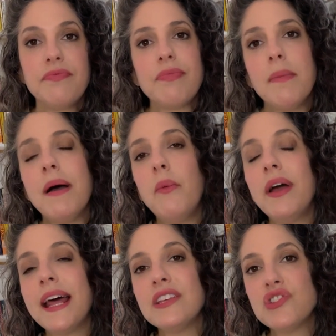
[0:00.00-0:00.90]
But
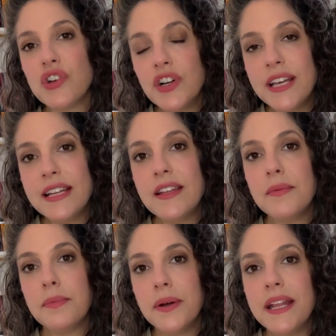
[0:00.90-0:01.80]
when I started
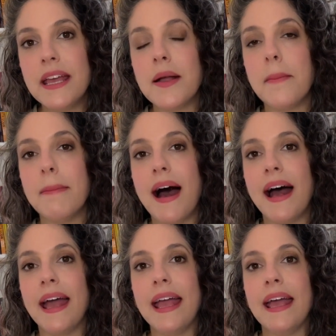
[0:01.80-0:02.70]
putting
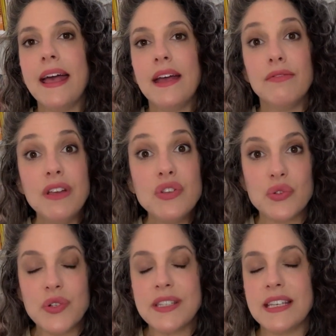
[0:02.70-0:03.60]
my
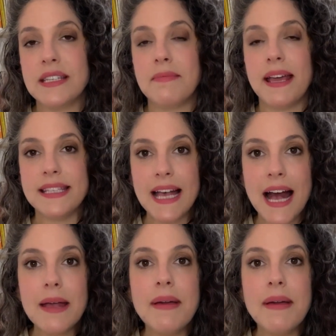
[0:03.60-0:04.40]
resources, my time,